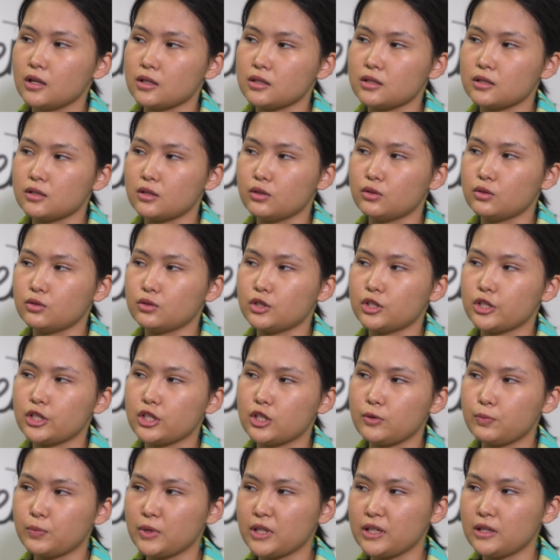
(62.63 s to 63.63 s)
So
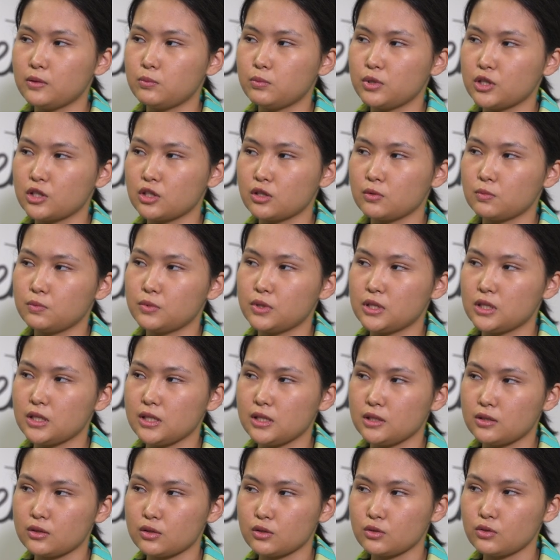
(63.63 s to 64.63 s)
she played bishop
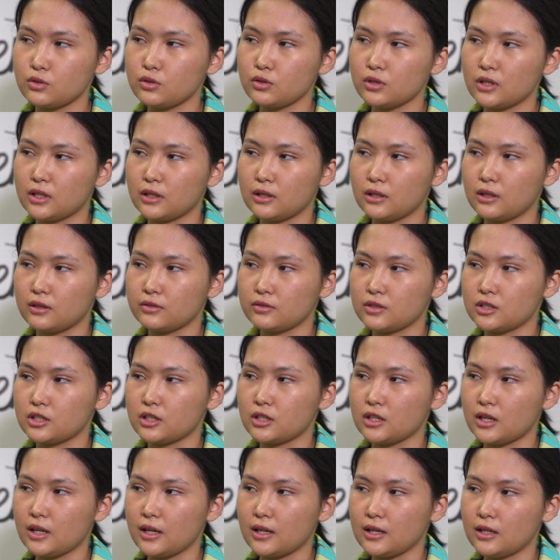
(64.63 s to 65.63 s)
d2 and
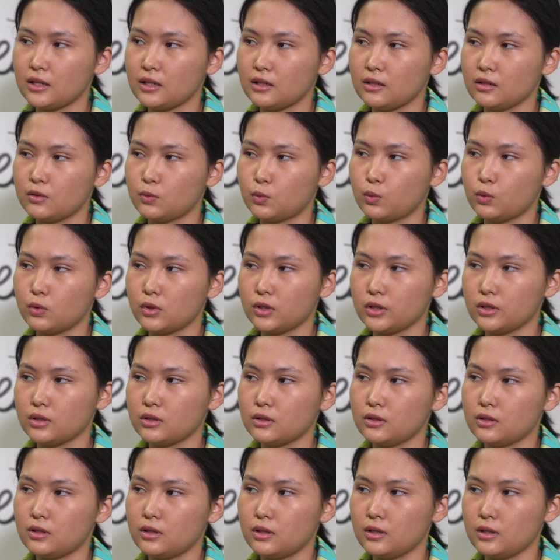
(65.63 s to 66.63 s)
after I
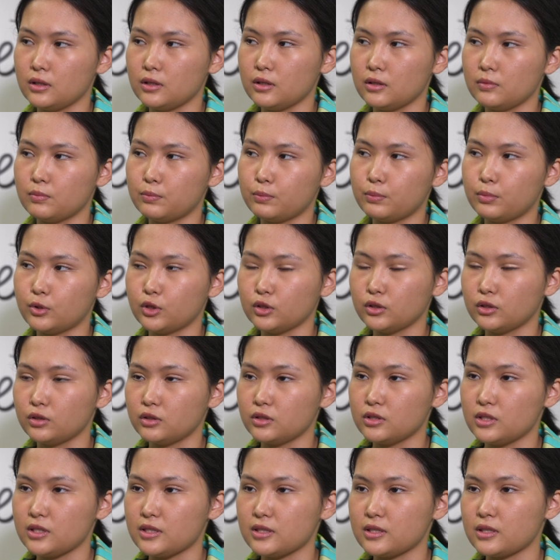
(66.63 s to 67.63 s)
won the pawn
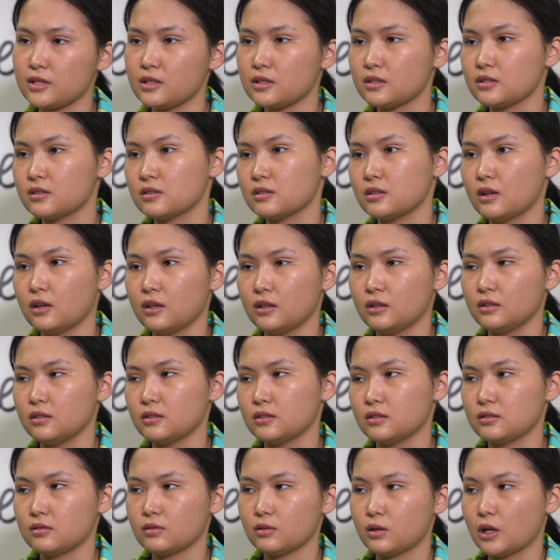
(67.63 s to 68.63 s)
on d6 and
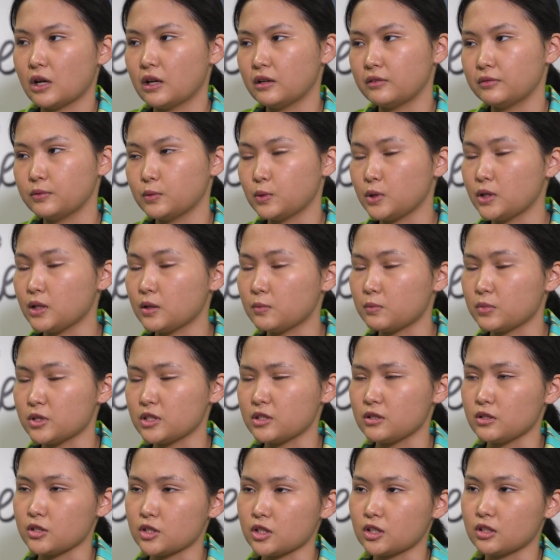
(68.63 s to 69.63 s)
have winning
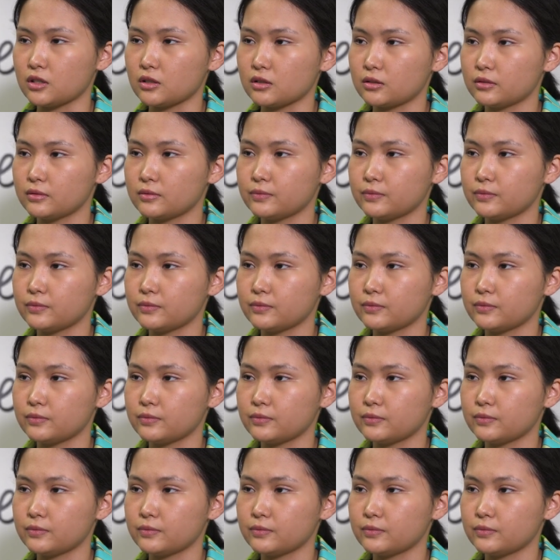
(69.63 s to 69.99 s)
position.